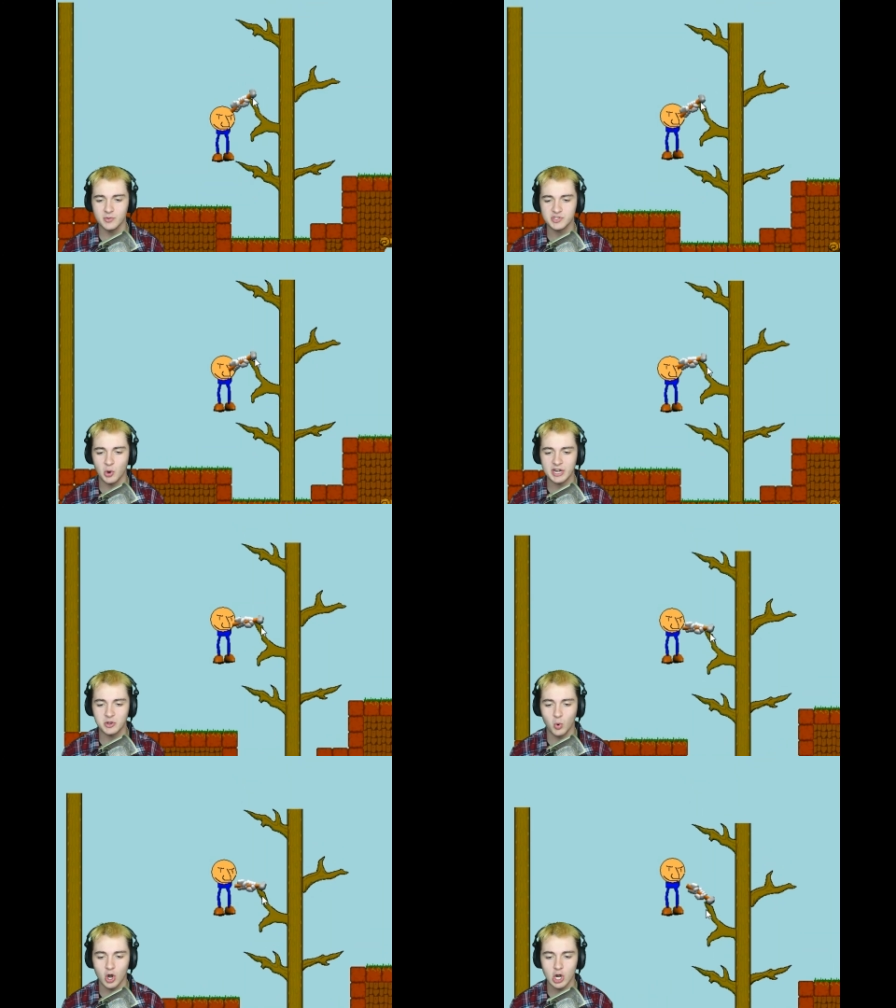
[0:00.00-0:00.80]
it was going
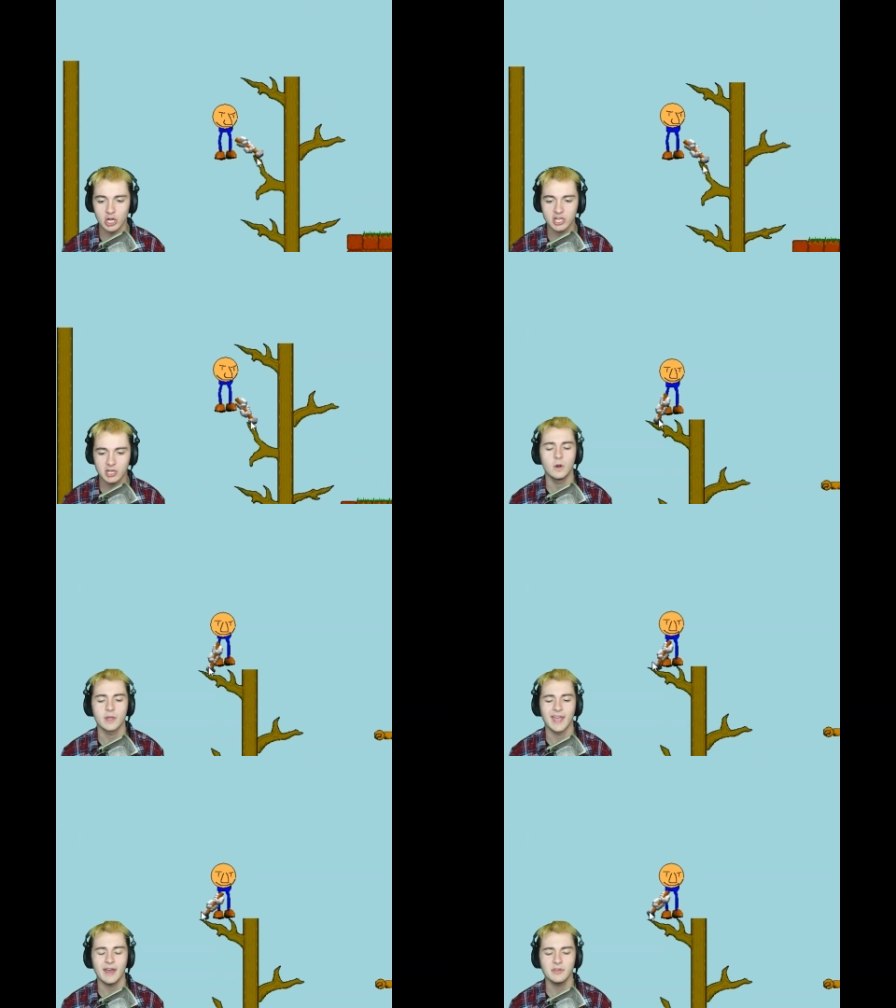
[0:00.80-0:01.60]
to work.
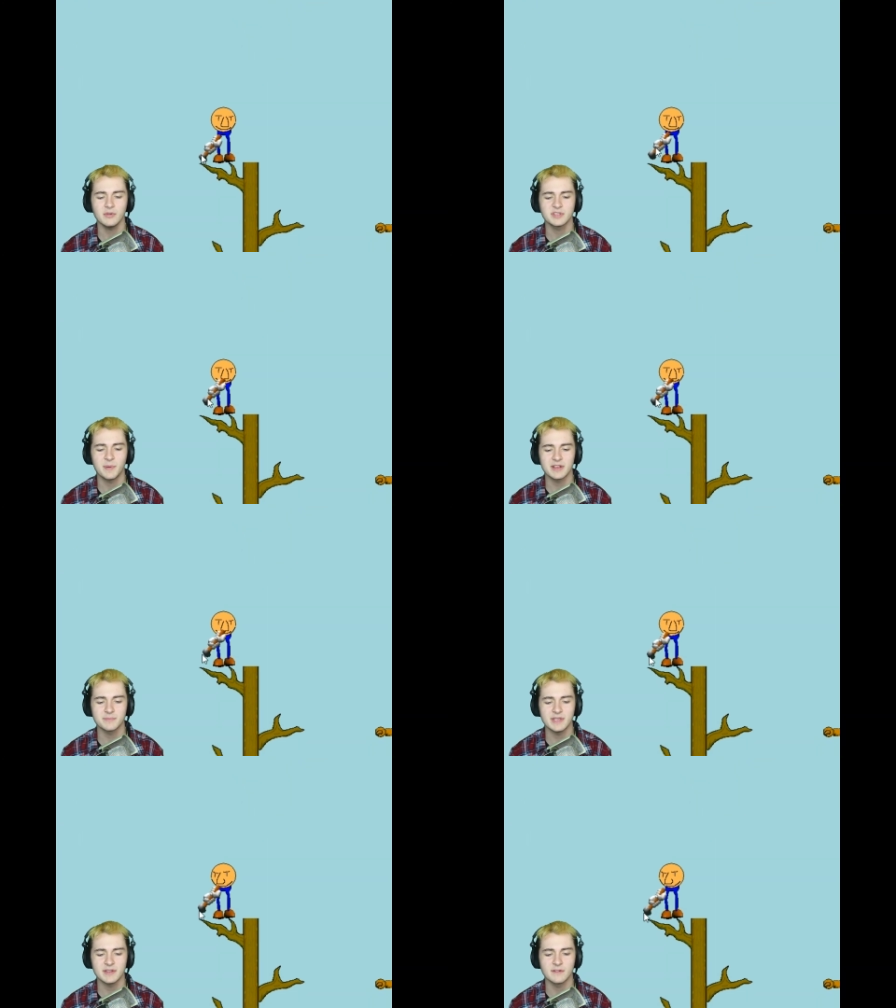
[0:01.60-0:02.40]
Okay, how do you expect
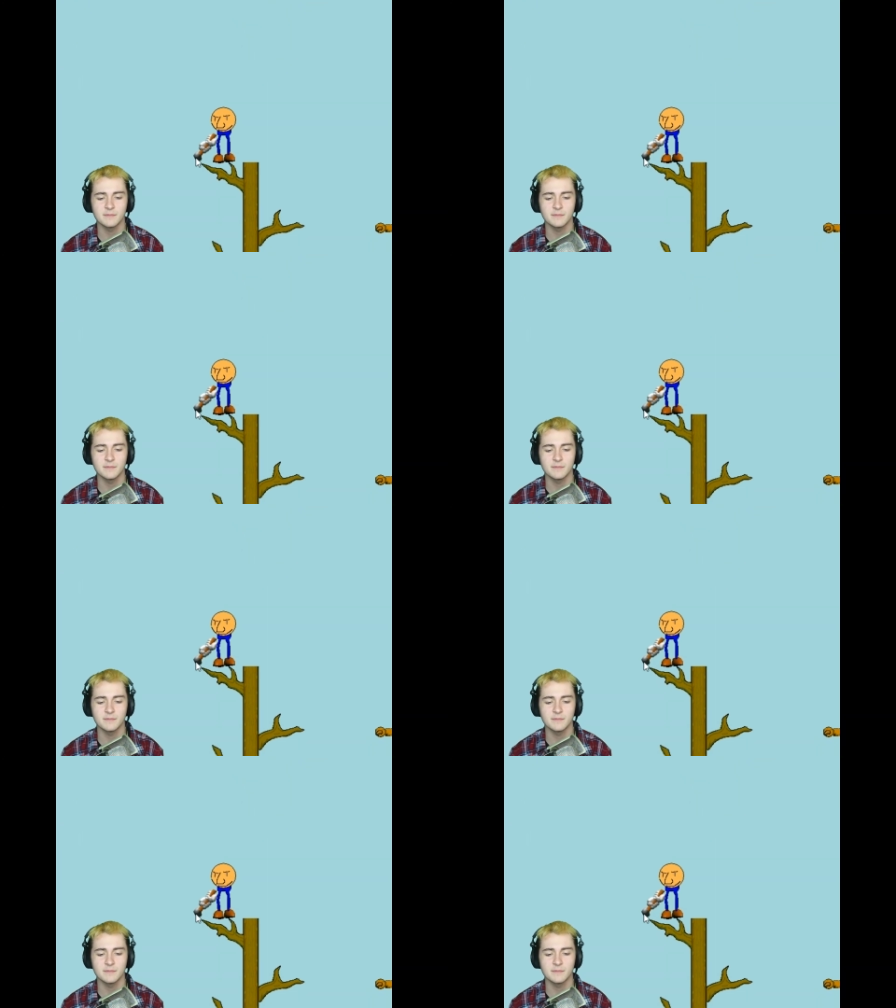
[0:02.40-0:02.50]
me to...